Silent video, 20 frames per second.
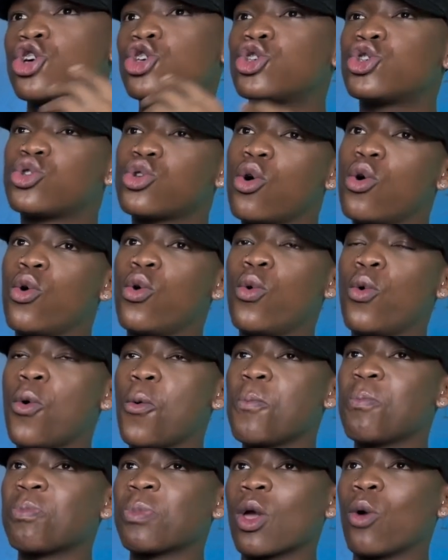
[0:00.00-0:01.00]
So
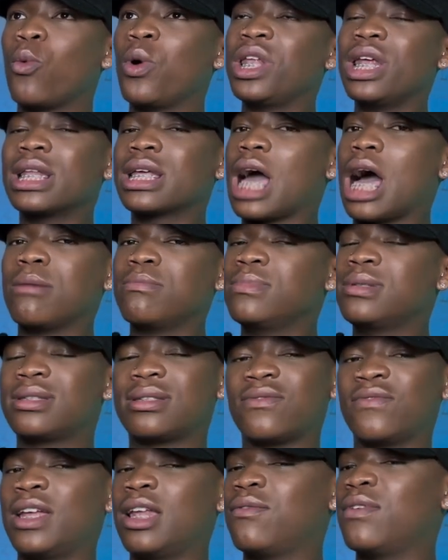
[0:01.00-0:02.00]
when it comes
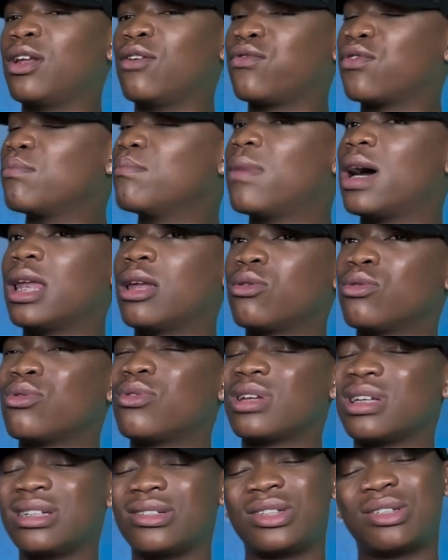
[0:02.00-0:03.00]
vele from Bano
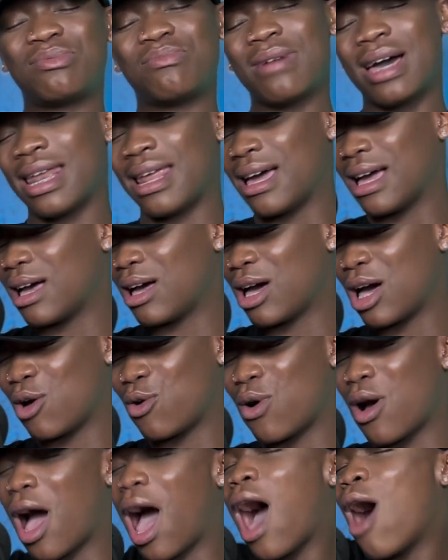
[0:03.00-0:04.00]
not Ishmara,
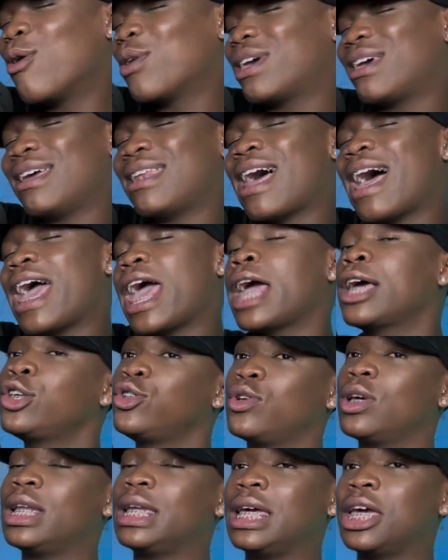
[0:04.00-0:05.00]
how can I
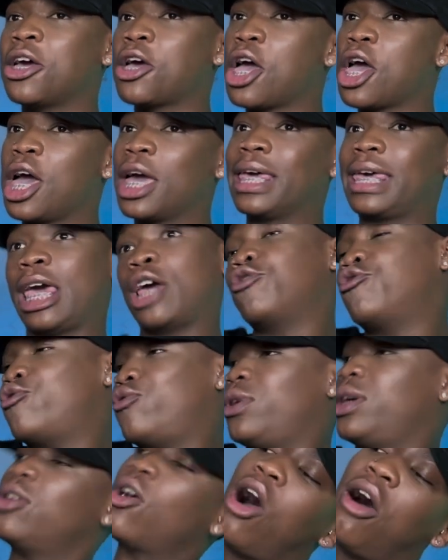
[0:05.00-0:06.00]
actually get
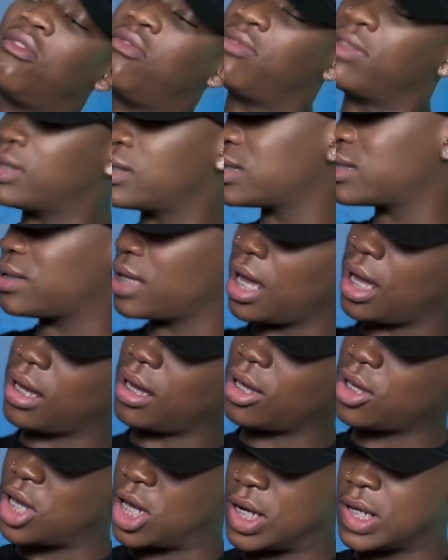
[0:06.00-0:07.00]
rid of this thing?
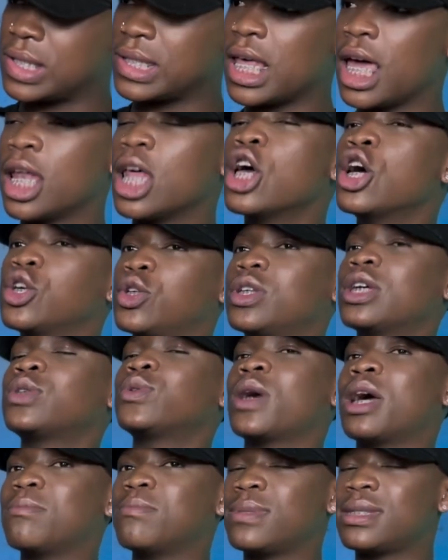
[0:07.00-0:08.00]
You understand? So that's
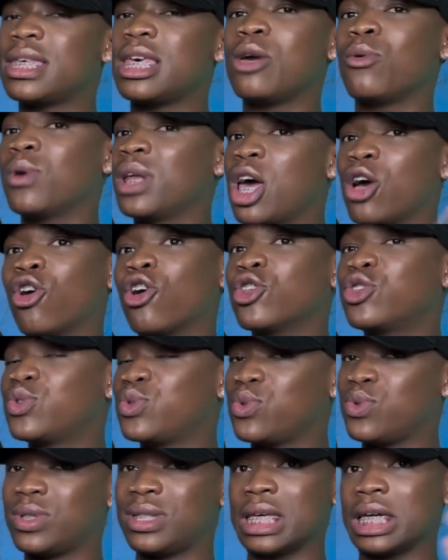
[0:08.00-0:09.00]
why I'm saying when I got
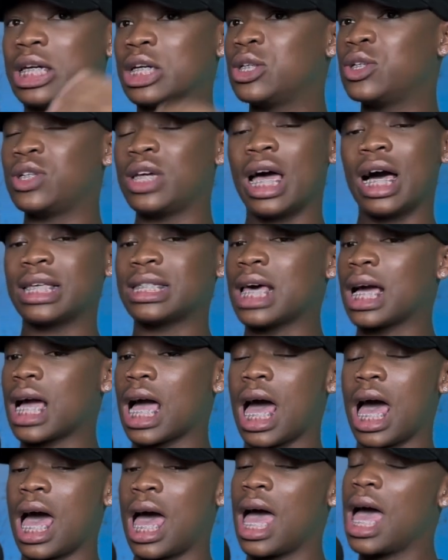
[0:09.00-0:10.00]
to secondary I was like,
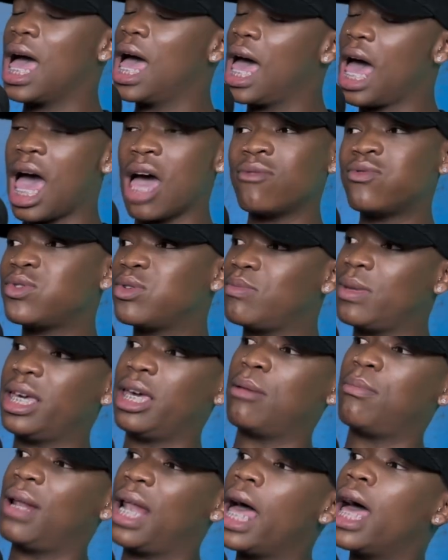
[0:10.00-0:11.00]
aha, I have to make a
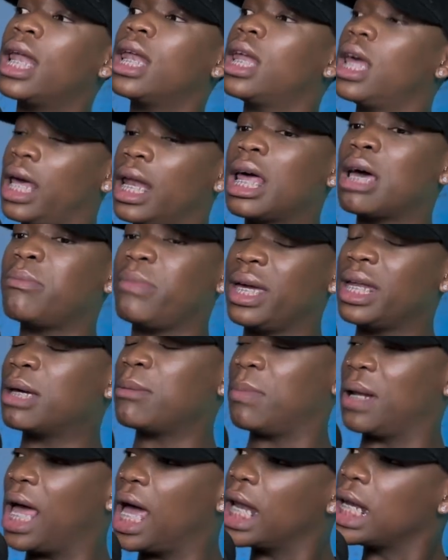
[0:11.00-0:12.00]
plan, and I made a
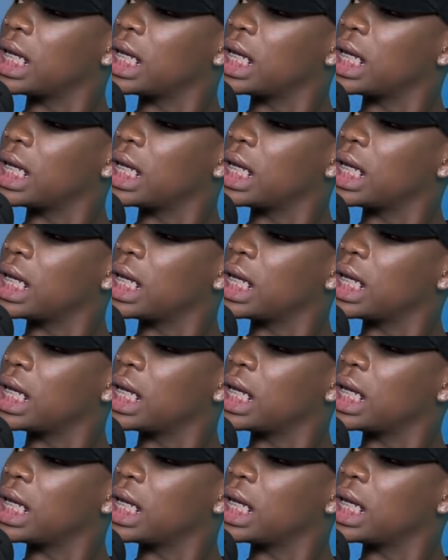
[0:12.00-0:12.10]
plan.